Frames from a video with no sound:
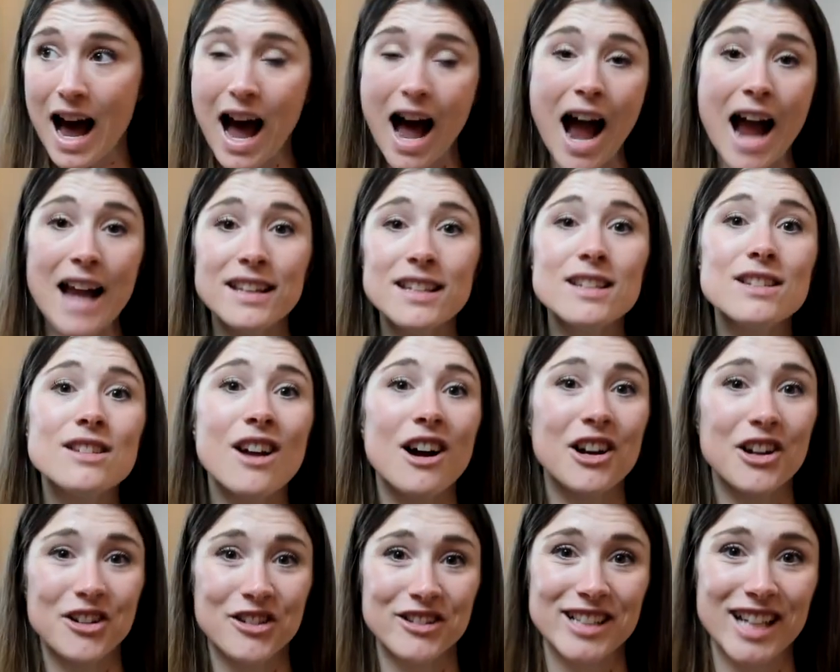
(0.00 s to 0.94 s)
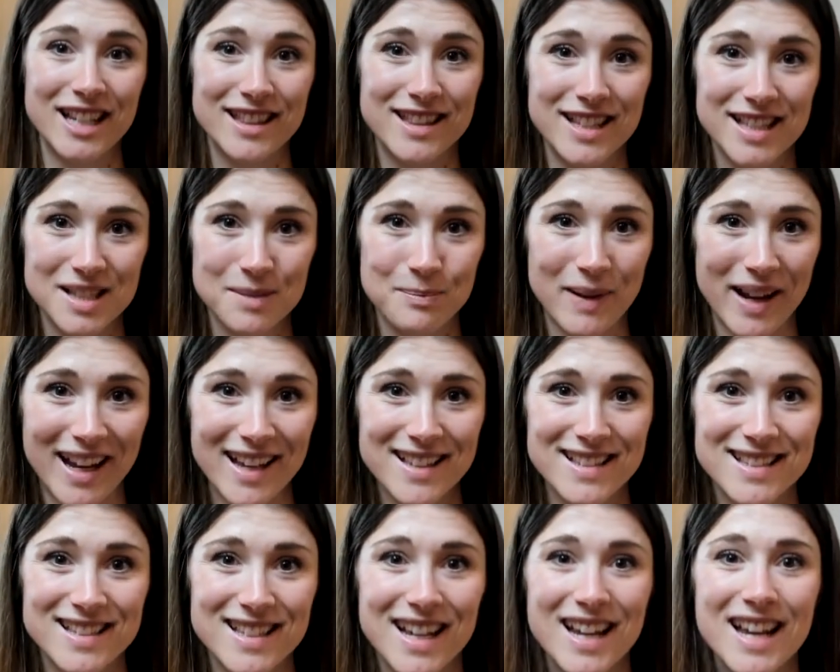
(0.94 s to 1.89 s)
I did not create this
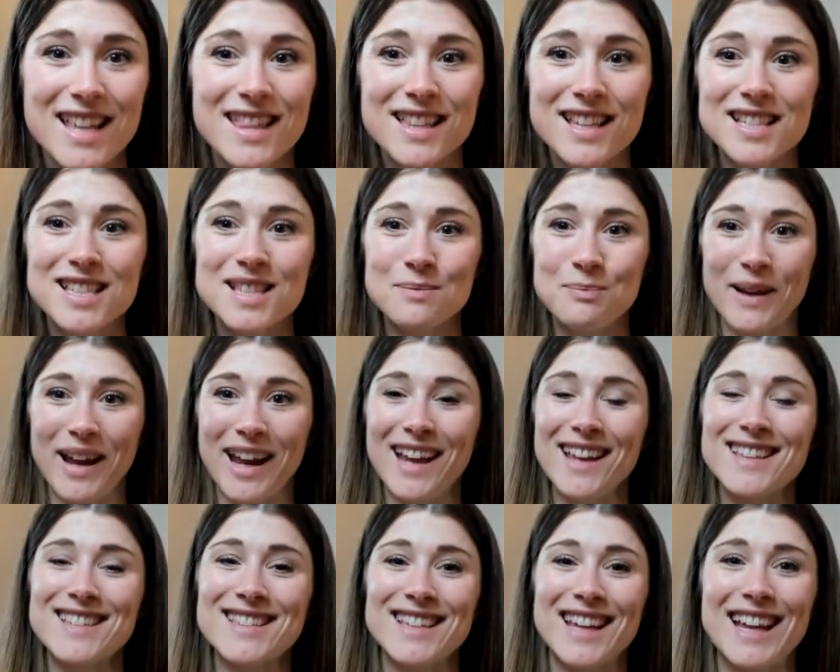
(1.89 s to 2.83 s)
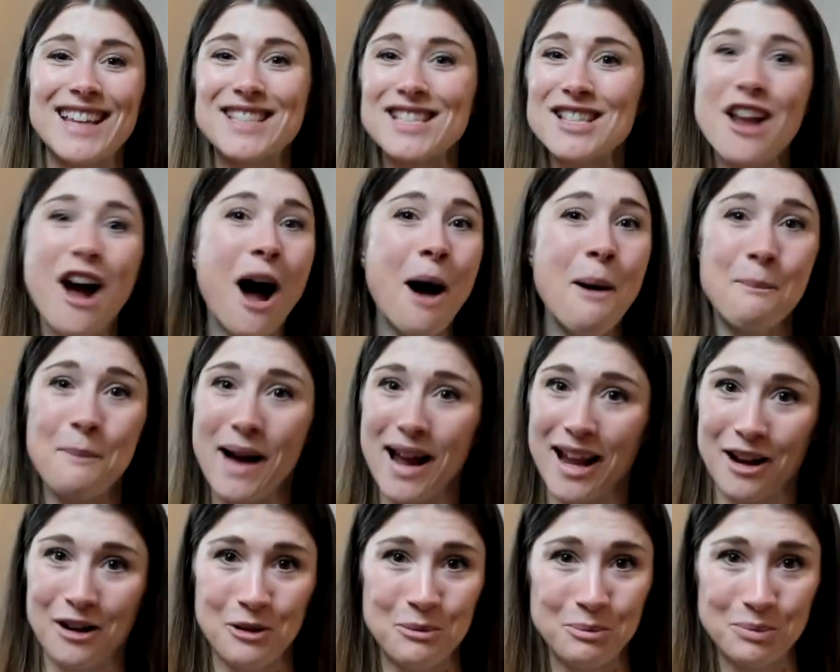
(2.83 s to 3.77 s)
space. This space is not
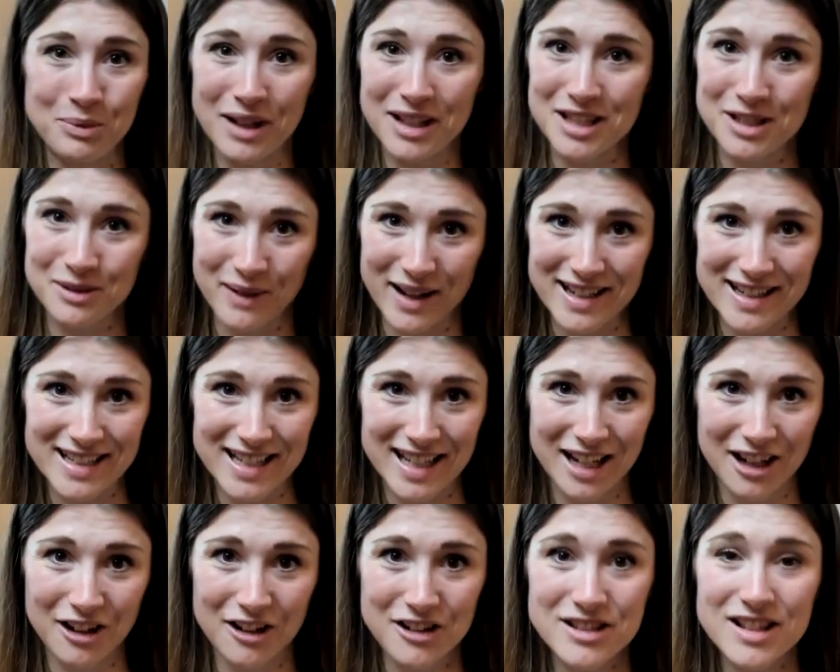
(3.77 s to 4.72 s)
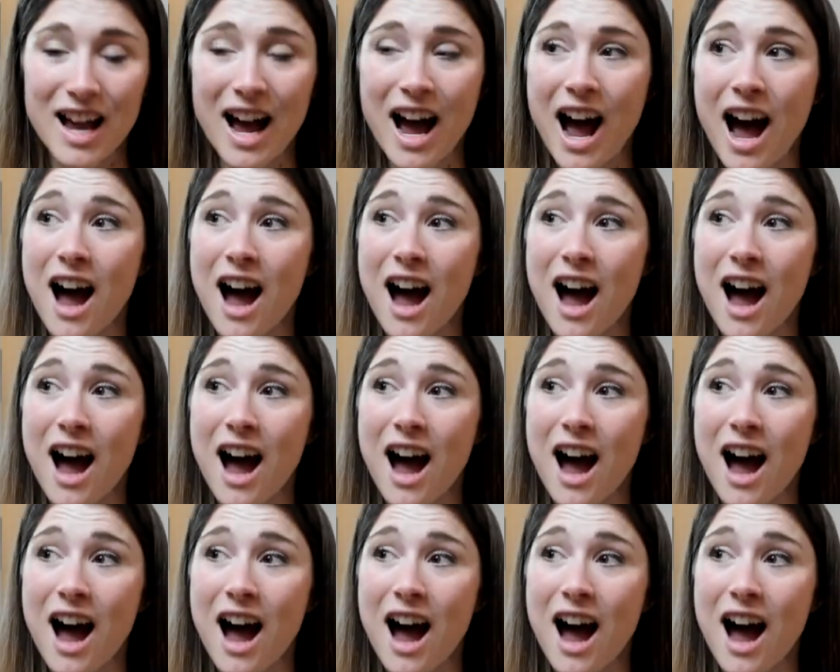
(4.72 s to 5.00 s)
my own blood, sweat, and tears.